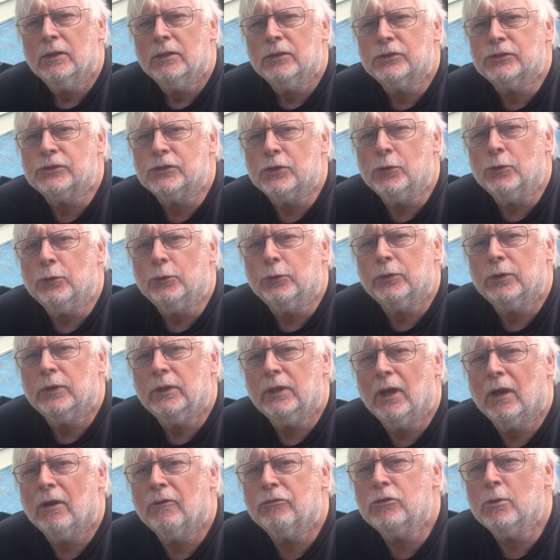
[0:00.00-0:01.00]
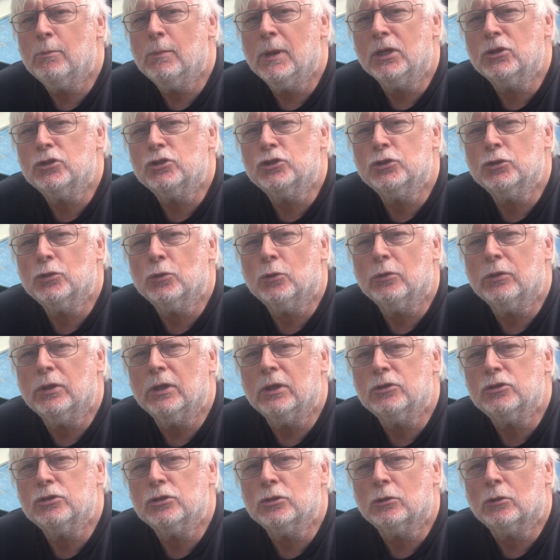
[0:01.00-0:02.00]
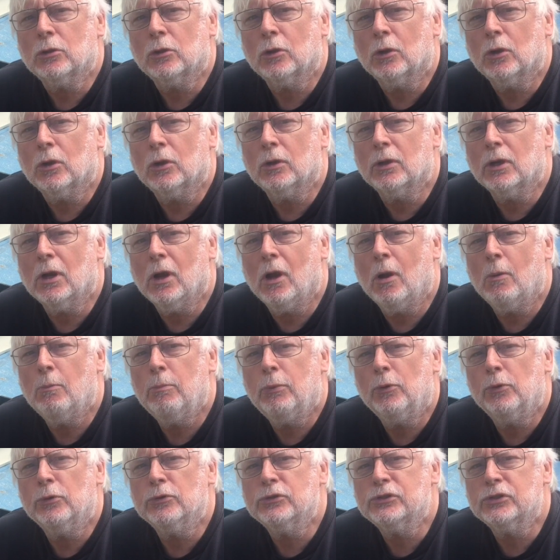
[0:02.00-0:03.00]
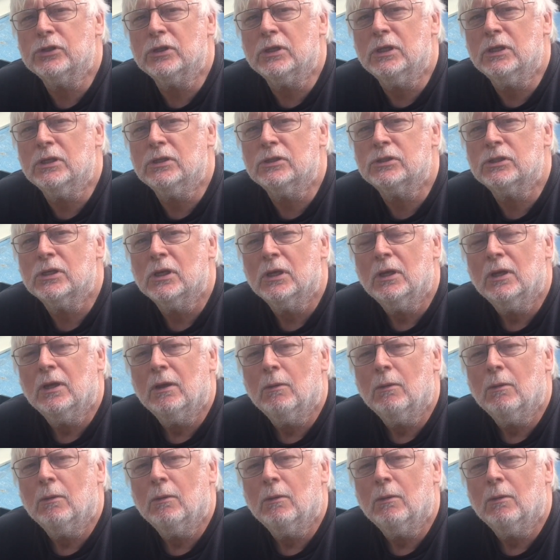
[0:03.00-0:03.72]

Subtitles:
So you have to make sure that your compost is